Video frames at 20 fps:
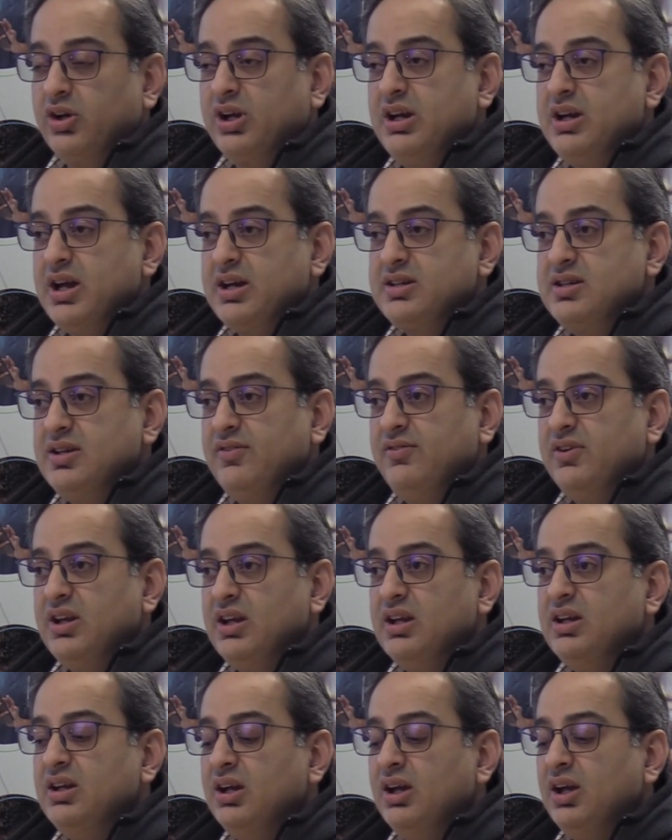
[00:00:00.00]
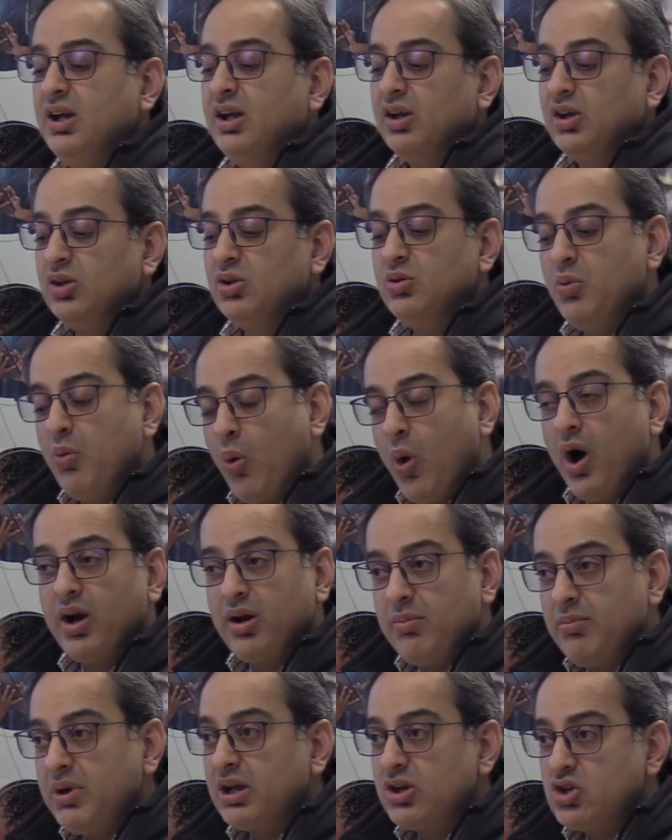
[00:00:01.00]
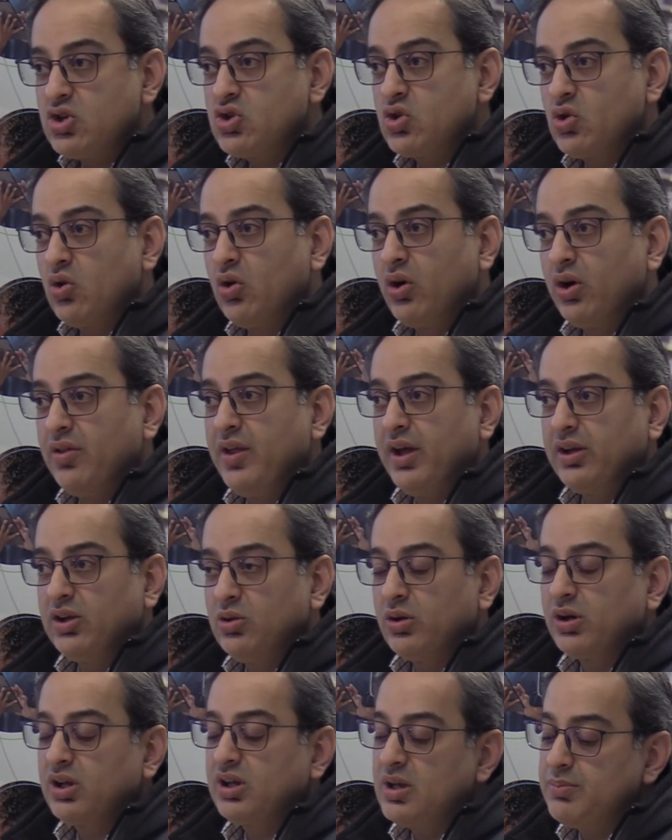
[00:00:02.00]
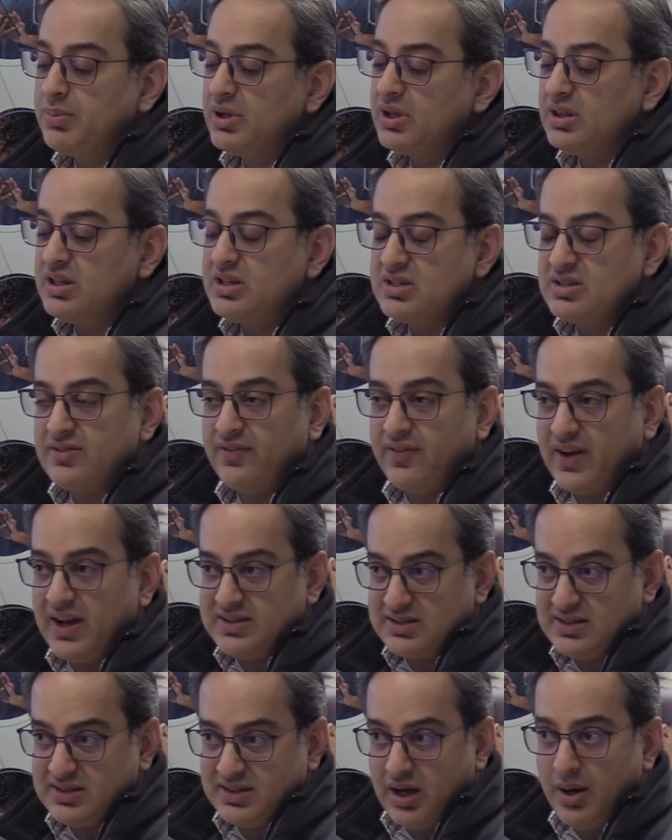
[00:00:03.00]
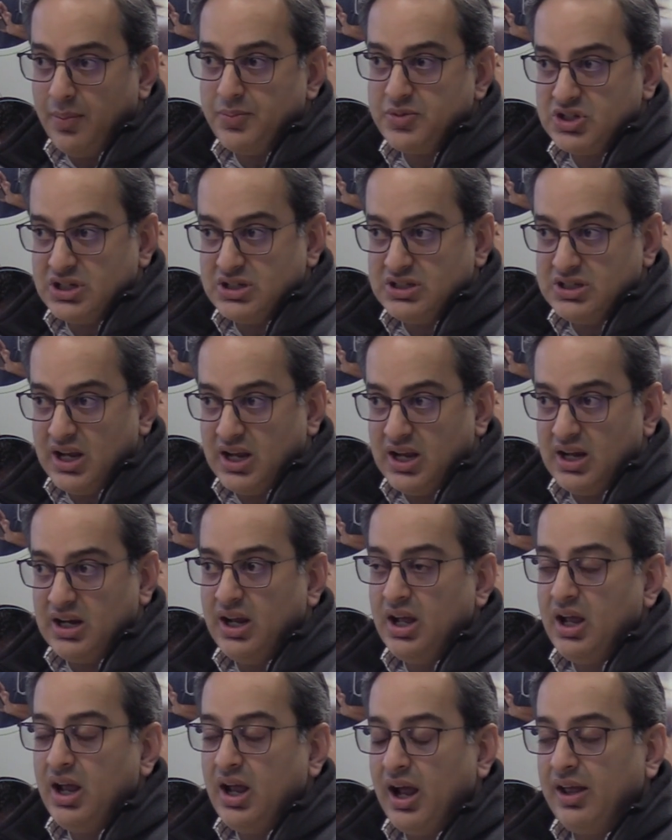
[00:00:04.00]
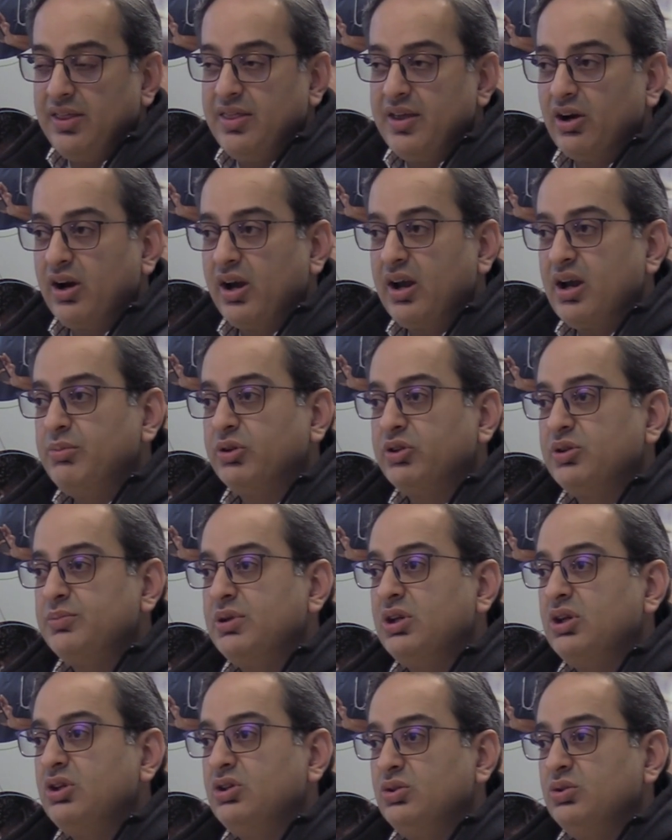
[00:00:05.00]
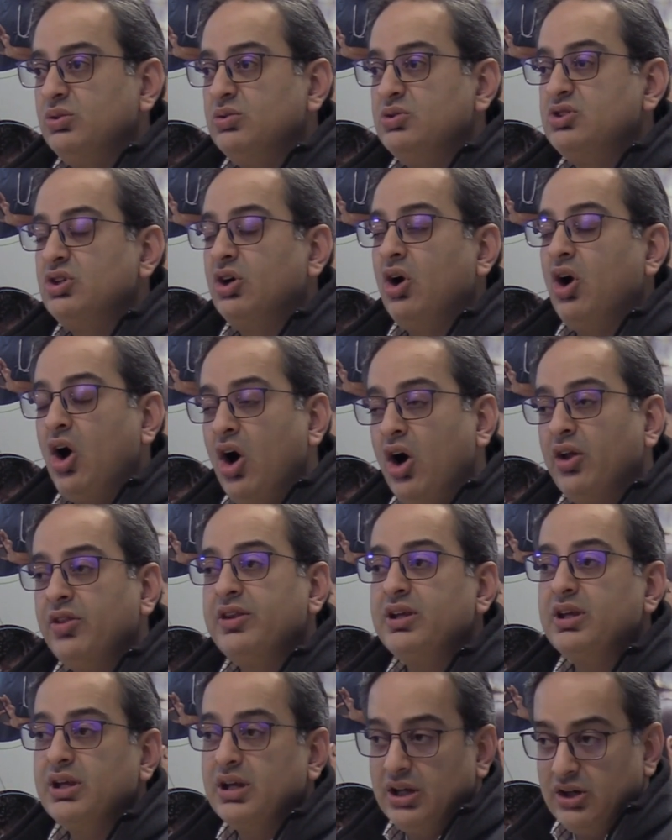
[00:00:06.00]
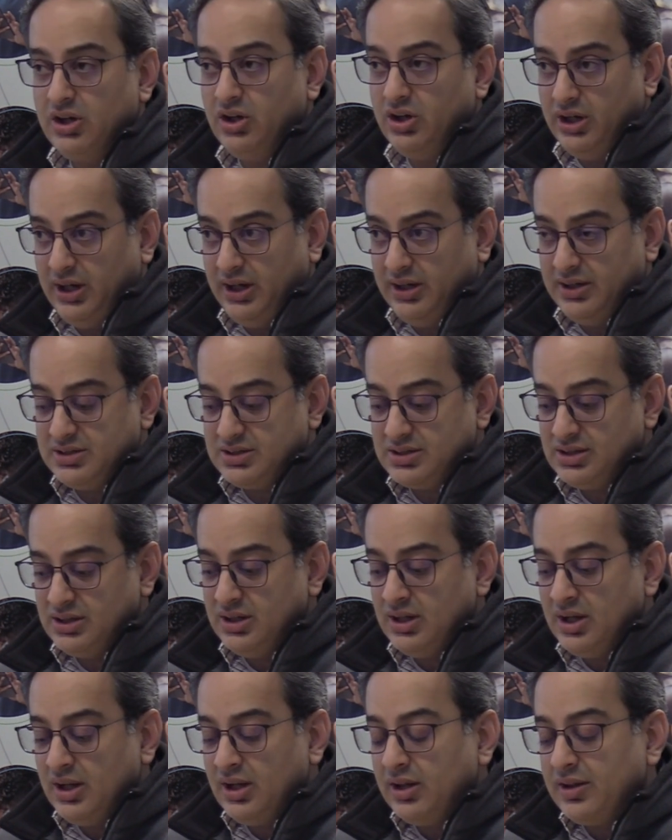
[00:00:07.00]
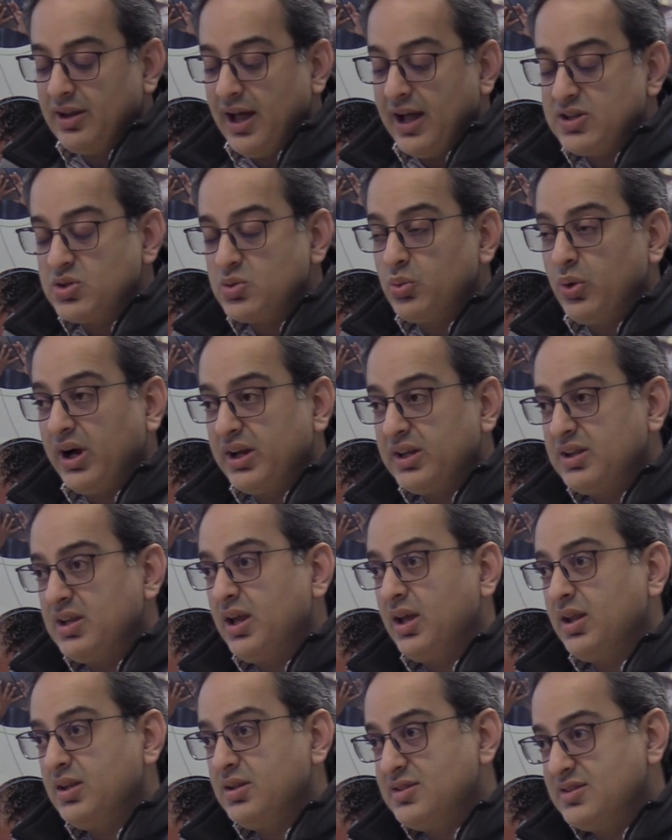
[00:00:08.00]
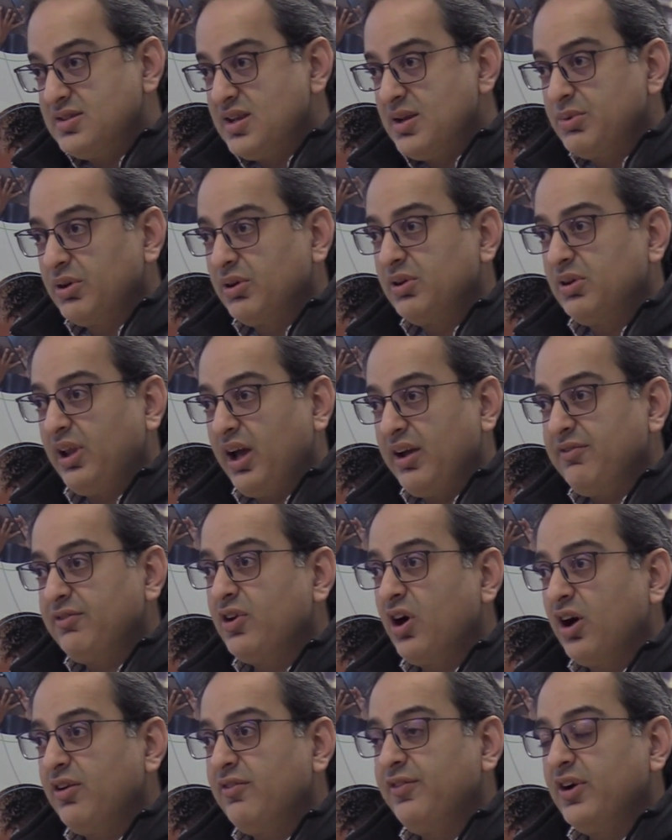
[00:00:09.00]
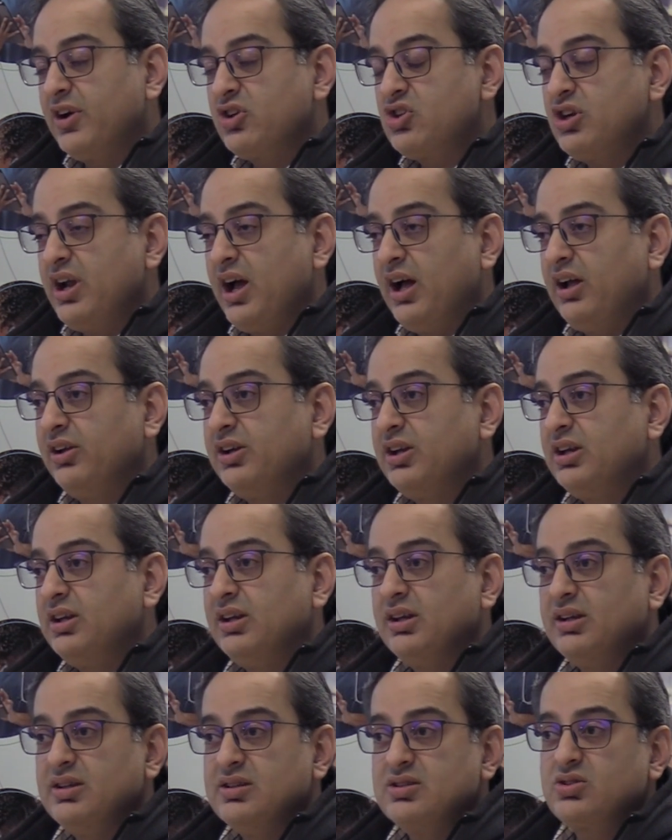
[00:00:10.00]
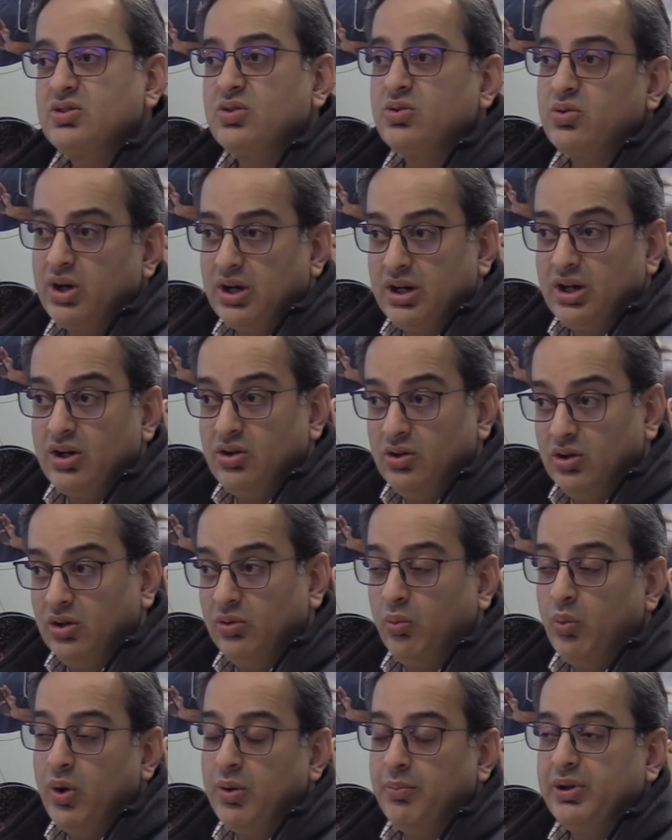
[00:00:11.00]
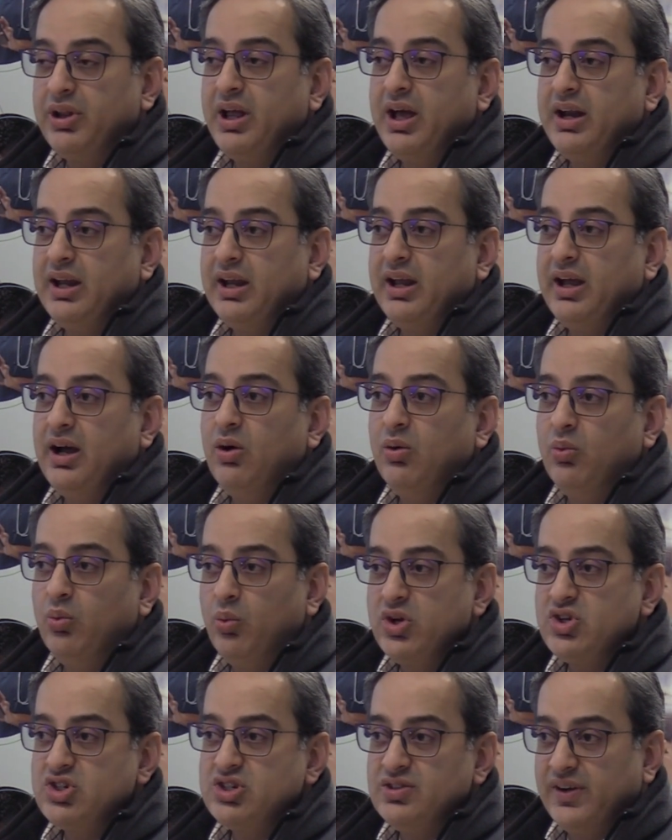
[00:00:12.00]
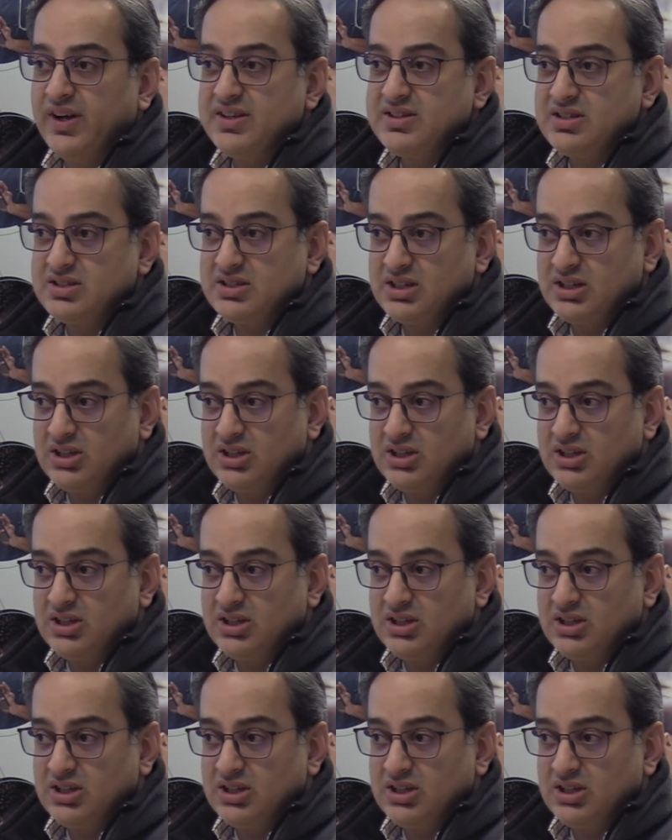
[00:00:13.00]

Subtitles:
connectivity. You want to make sure that you're keeping these devices up to date and they're able to be used on the internet. That's why Zebra Lifeguard functionality is critical when planning out which devices to